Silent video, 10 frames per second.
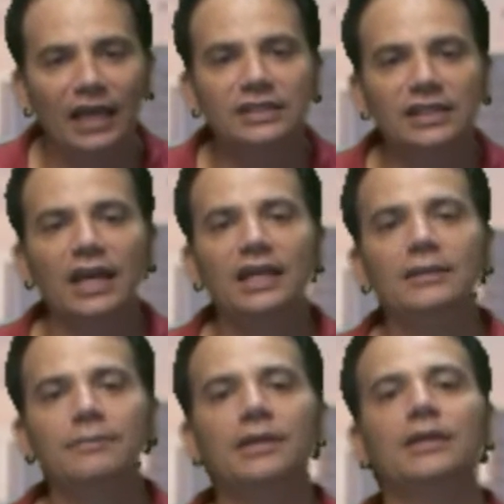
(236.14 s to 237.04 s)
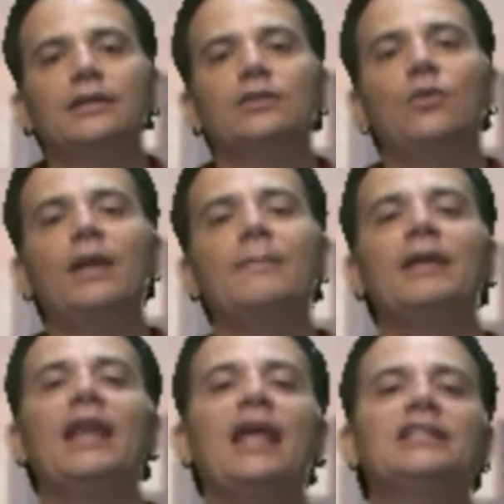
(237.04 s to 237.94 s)
educating me. No one had
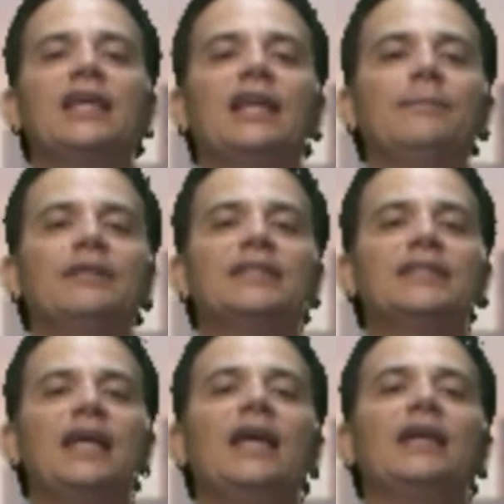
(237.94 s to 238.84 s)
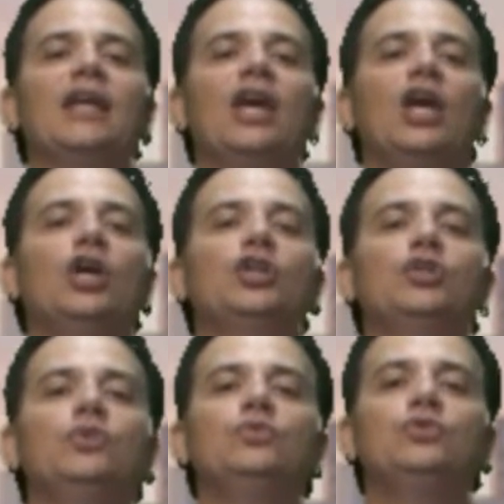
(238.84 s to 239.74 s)
been educating me, saying,
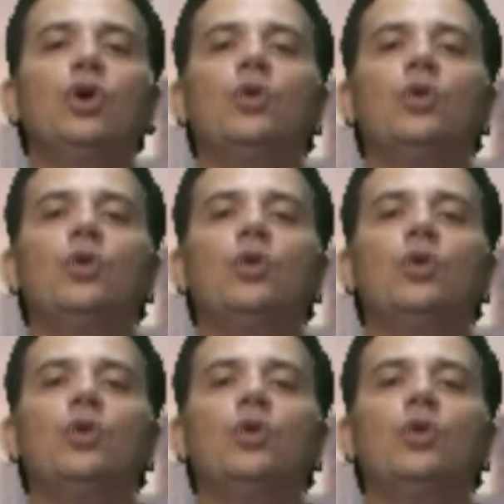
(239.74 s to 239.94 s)
you